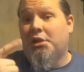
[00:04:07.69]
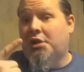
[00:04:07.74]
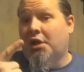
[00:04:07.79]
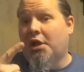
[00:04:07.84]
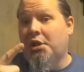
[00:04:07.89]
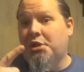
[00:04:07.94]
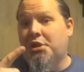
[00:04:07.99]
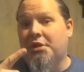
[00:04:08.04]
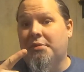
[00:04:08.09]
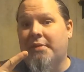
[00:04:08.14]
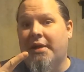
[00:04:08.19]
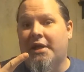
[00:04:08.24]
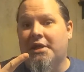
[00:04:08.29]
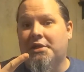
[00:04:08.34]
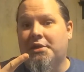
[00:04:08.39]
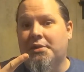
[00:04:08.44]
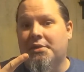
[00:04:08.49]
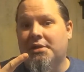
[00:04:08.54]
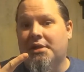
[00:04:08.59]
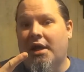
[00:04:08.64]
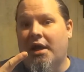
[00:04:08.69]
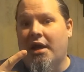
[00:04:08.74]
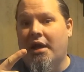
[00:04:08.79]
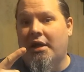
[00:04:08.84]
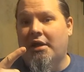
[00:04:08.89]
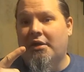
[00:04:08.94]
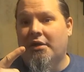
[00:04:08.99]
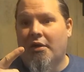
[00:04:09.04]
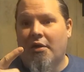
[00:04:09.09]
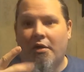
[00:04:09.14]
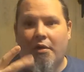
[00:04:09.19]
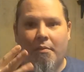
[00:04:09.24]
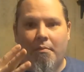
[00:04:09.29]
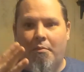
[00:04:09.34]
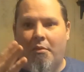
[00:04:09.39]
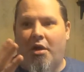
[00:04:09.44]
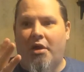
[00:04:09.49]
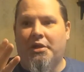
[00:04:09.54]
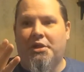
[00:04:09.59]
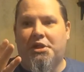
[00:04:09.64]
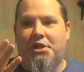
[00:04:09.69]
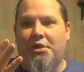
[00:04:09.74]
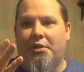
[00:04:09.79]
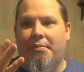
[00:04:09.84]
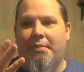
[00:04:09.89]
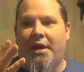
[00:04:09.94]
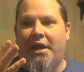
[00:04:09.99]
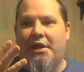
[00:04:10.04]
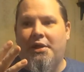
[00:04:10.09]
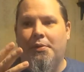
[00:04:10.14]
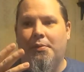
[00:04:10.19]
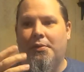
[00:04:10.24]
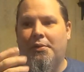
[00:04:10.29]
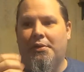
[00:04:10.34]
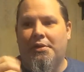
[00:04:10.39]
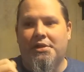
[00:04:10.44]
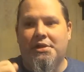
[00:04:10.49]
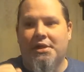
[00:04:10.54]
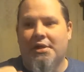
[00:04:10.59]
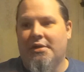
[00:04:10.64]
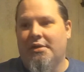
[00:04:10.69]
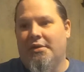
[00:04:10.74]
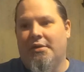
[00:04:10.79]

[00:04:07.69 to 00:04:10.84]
Dungeon Master's Guide, monster manuals,